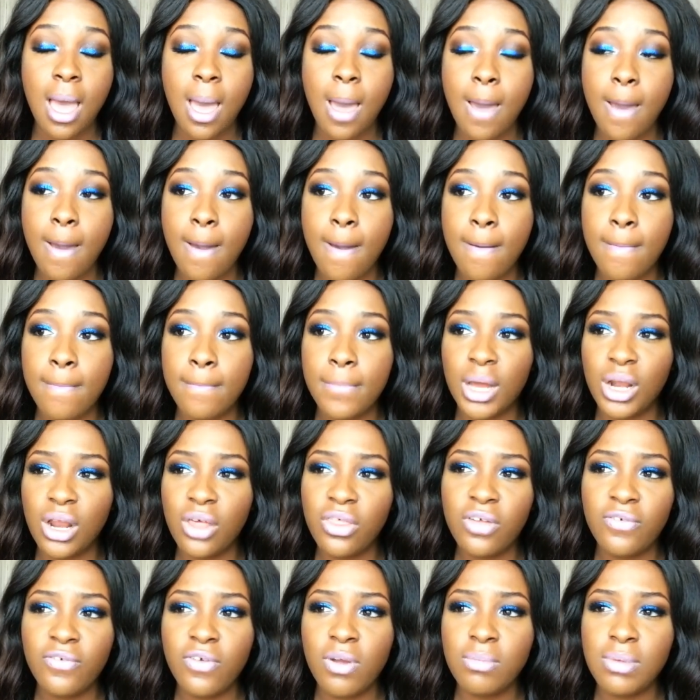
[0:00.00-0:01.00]
But
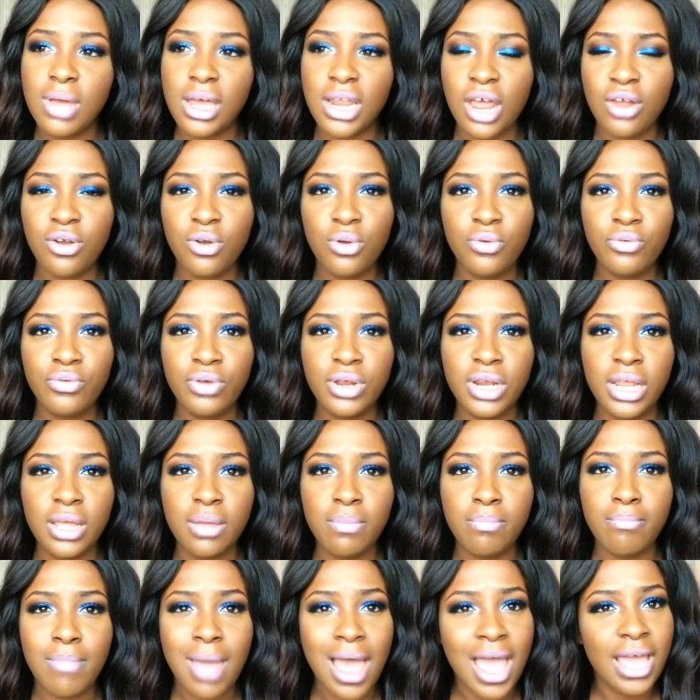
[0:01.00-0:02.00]
other from that, I don't really
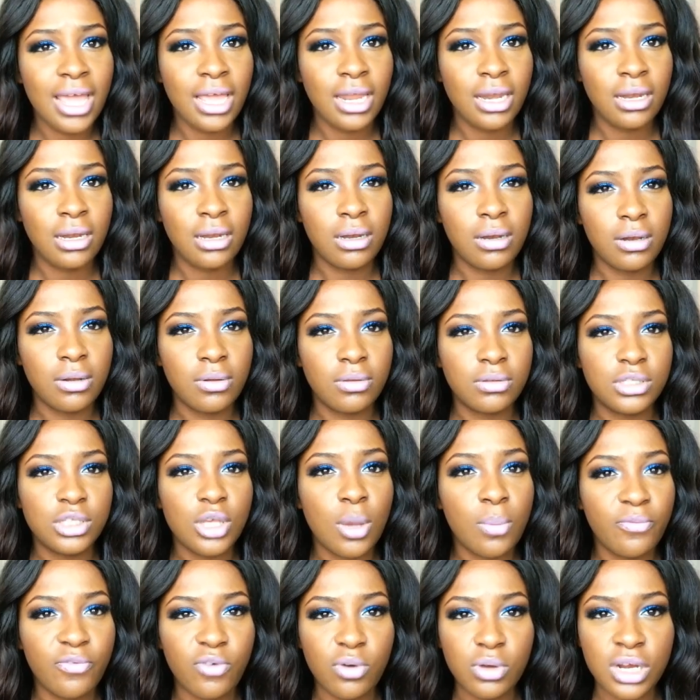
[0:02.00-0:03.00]
mind
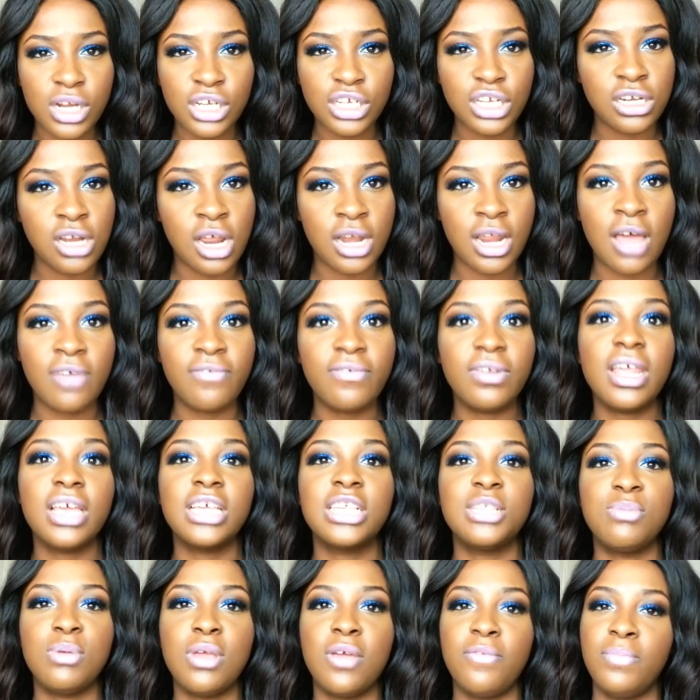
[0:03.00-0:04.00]
some foundation not having
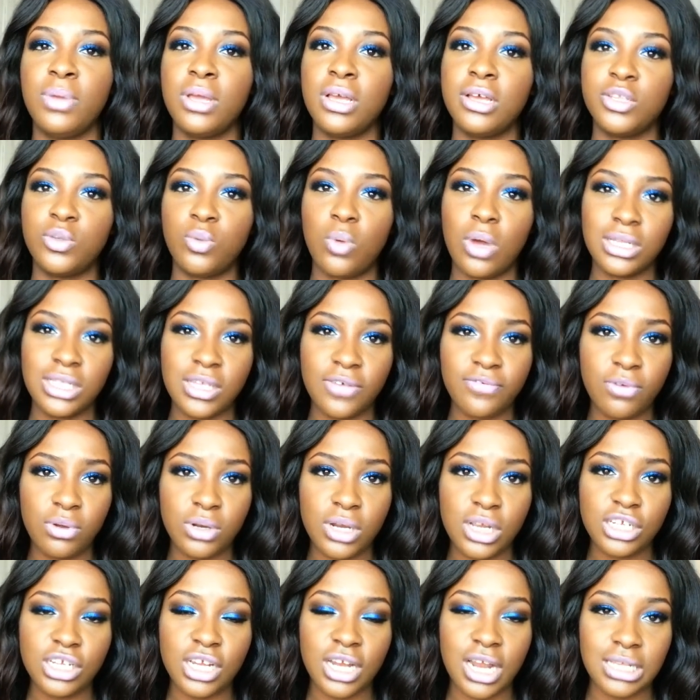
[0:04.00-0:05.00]
SPF, because once a
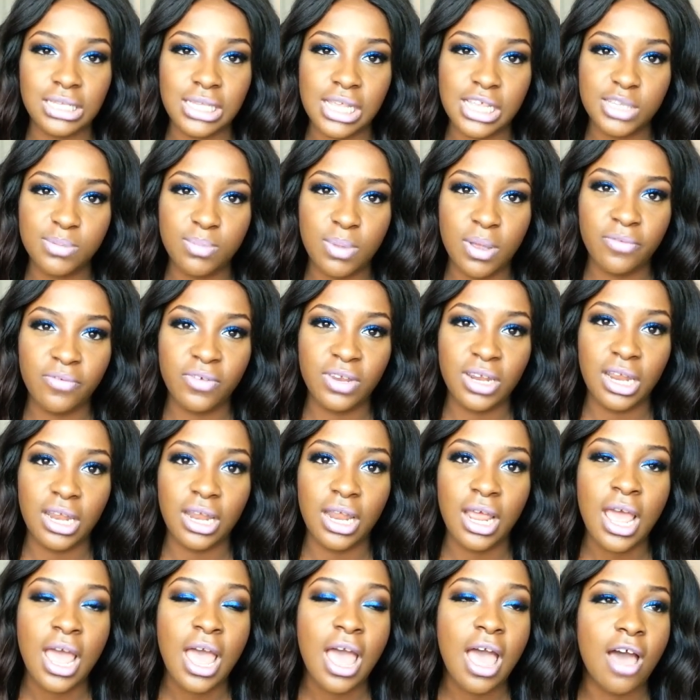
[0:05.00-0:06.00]
foundation has SPF in
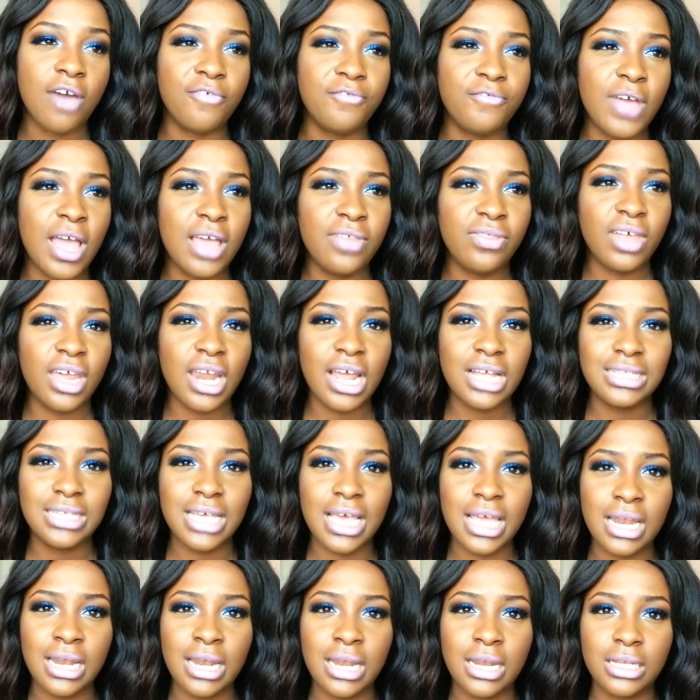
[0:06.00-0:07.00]
it, I find that I
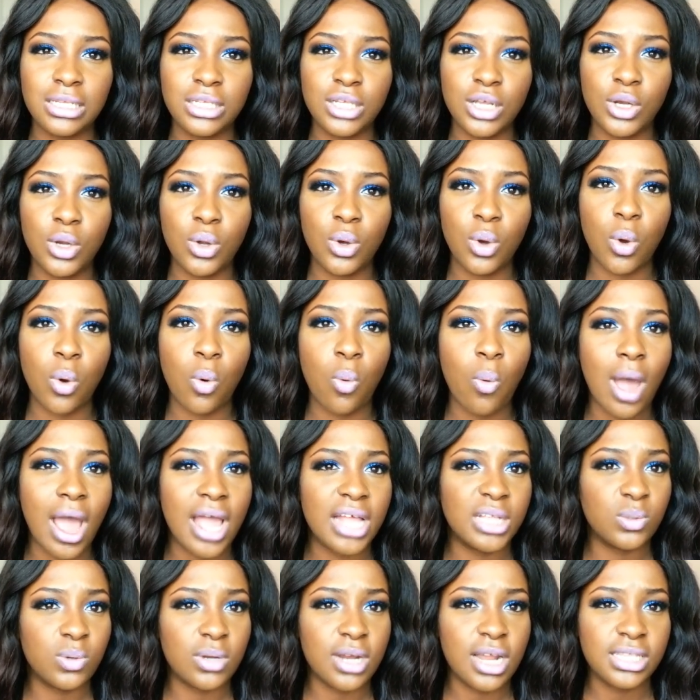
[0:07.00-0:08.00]
tend to look
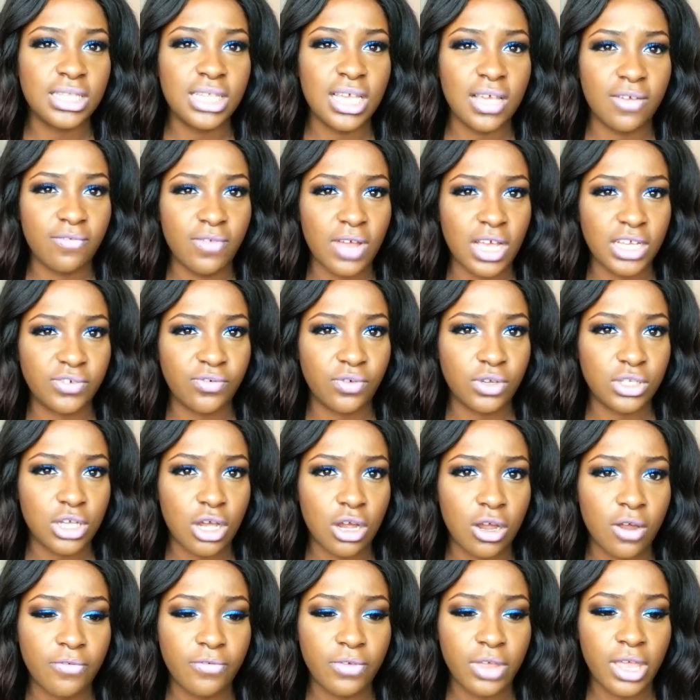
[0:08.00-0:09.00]
white when I take flash
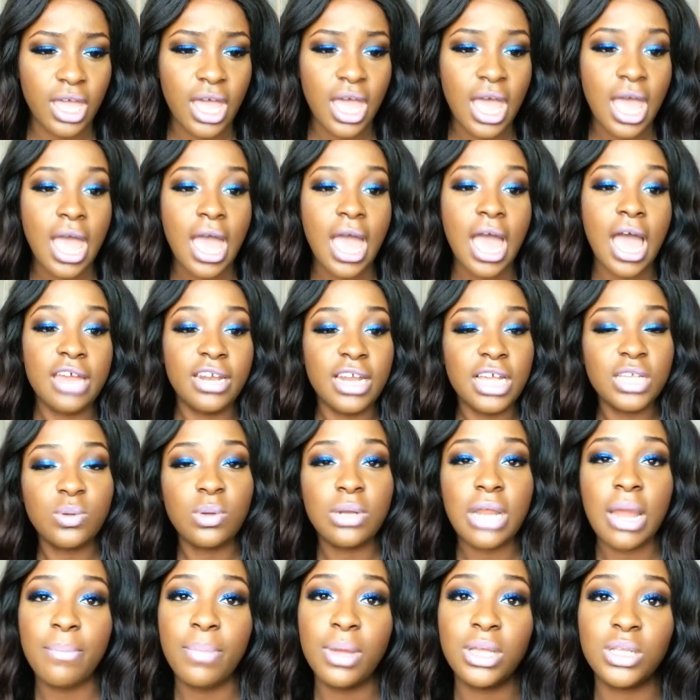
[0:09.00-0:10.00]
photography. And that's
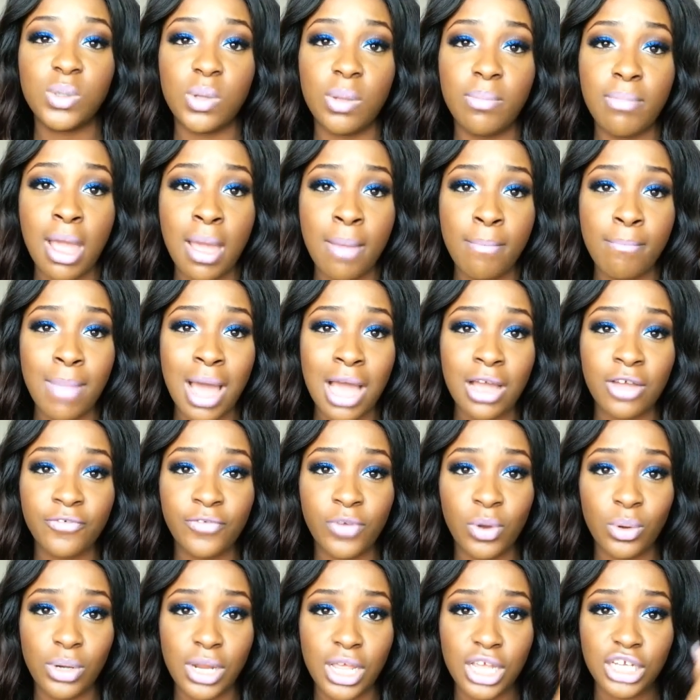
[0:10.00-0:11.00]
what happens with my MAC
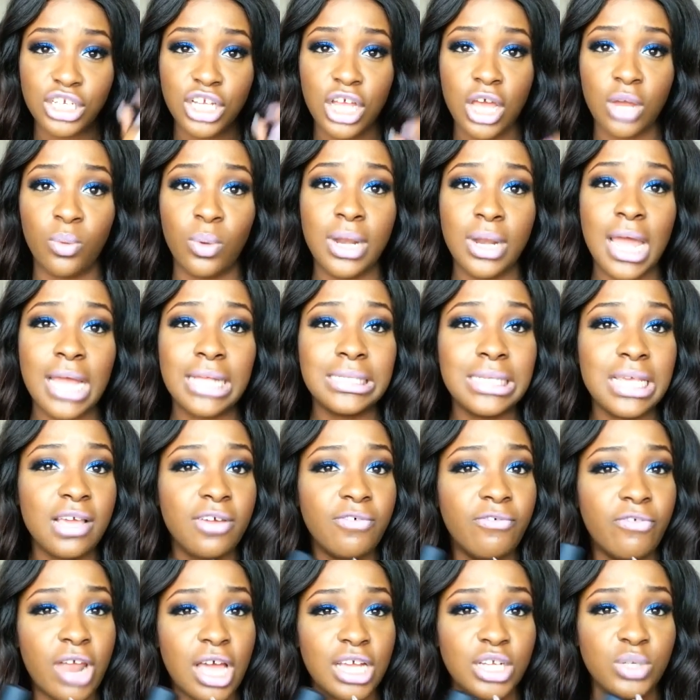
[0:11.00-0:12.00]
foundation. When I
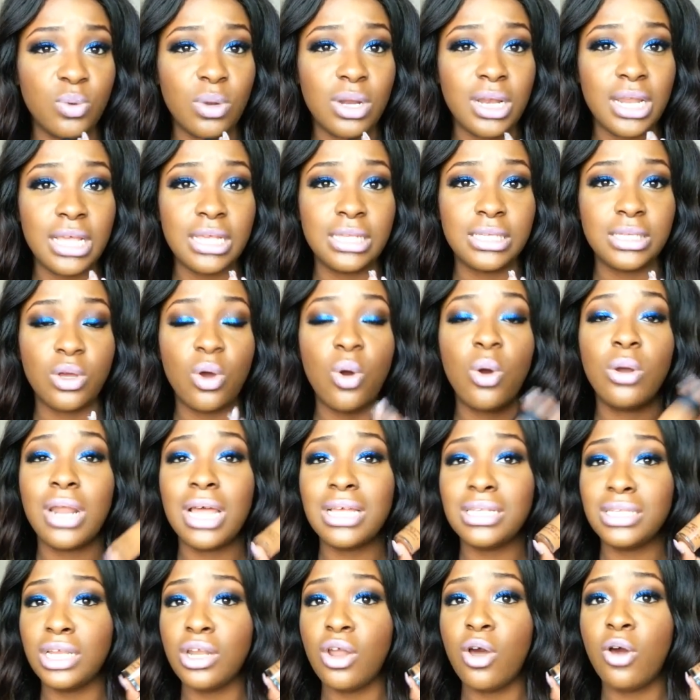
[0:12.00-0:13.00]
take flash with this, oh,
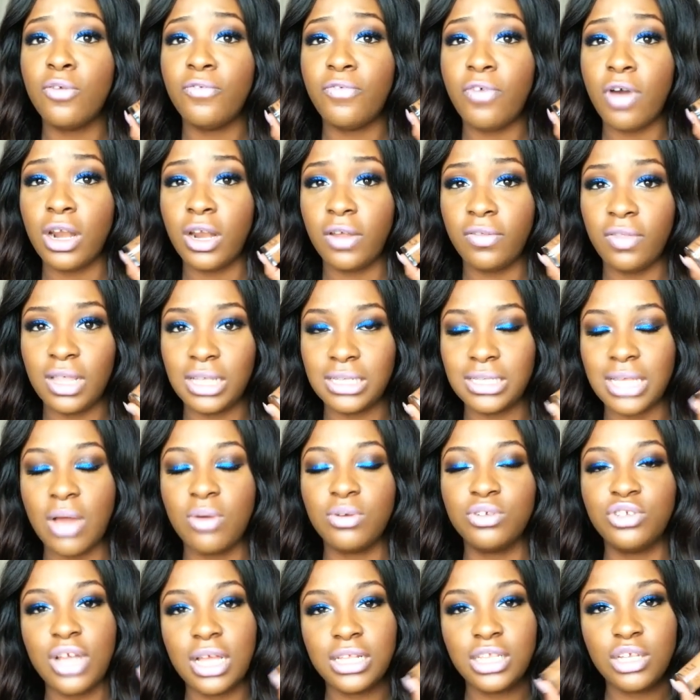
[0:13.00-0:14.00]
that's the downfall of this. I
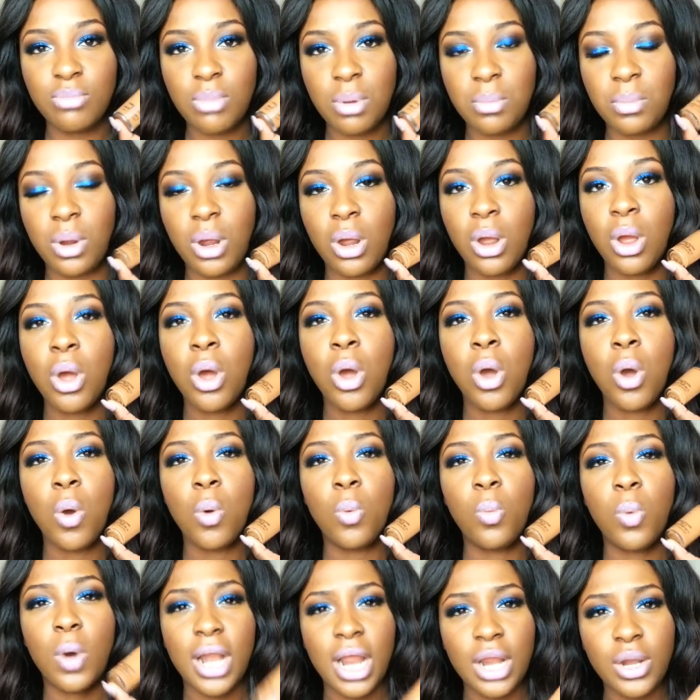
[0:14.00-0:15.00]
was trying to remember
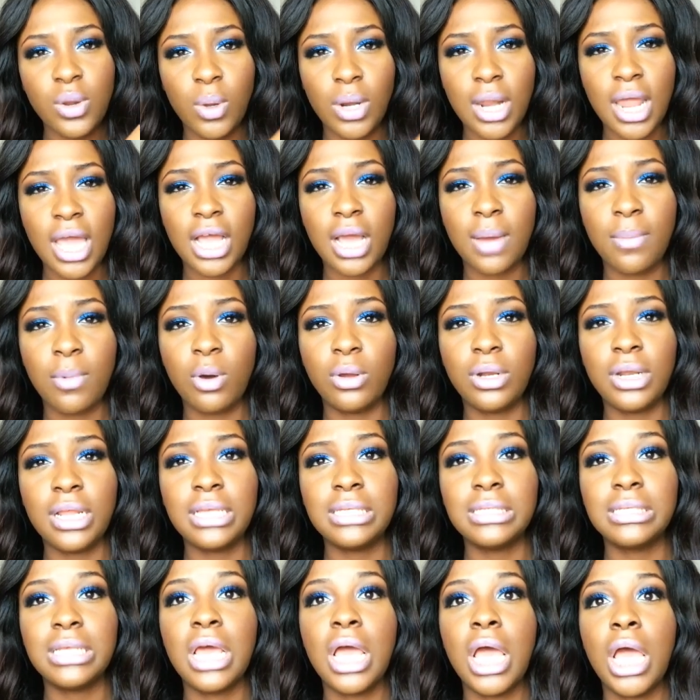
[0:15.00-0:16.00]
what I don't like about
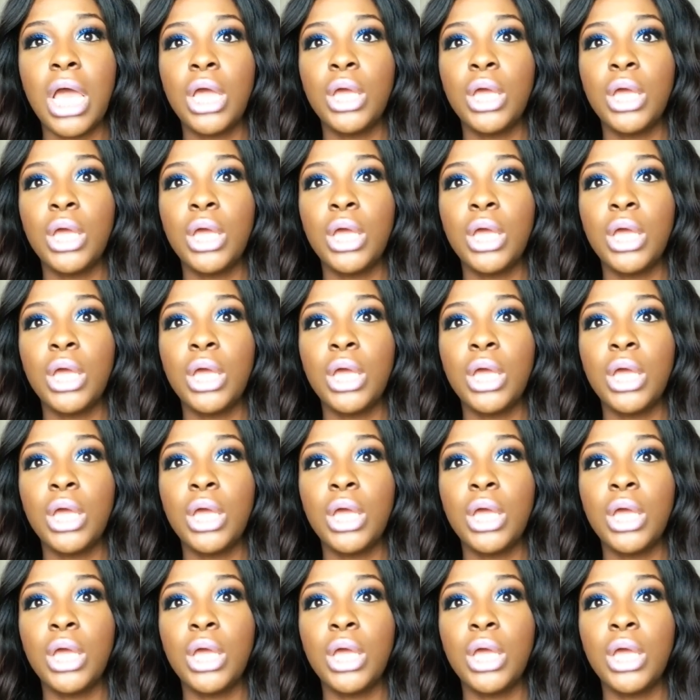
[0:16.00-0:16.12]
this.